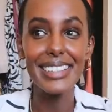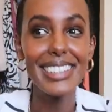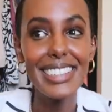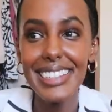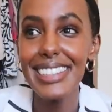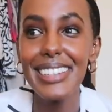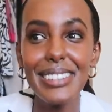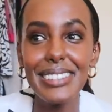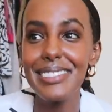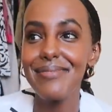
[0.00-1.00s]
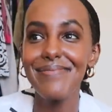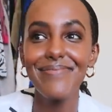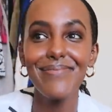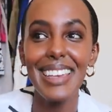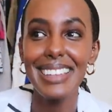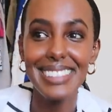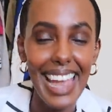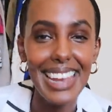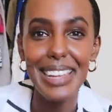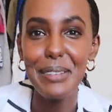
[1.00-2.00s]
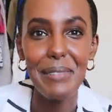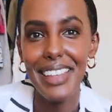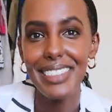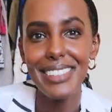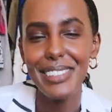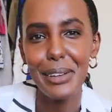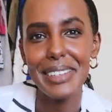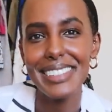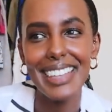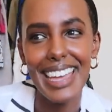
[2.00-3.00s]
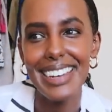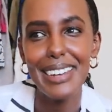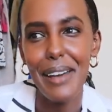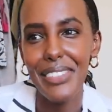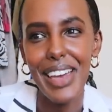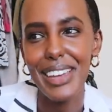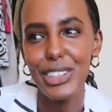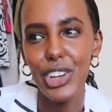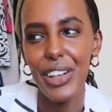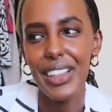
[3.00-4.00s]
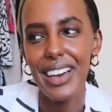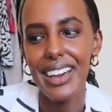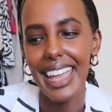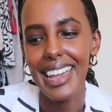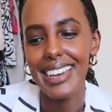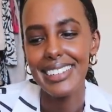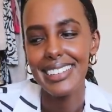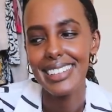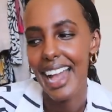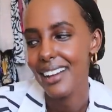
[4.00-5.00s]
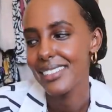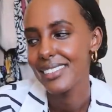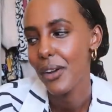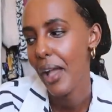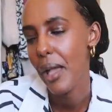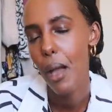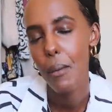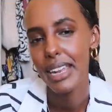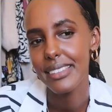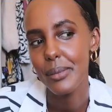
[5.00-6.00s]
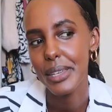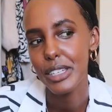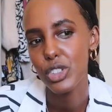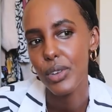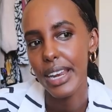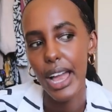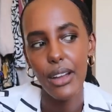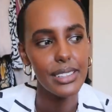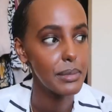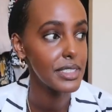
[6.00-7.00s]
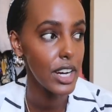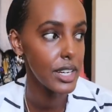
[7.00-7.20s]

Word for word: good, exciting month. So I'm excited about that, inshallah. And yeah, okay, I'm gonna get some lunch right now because I'm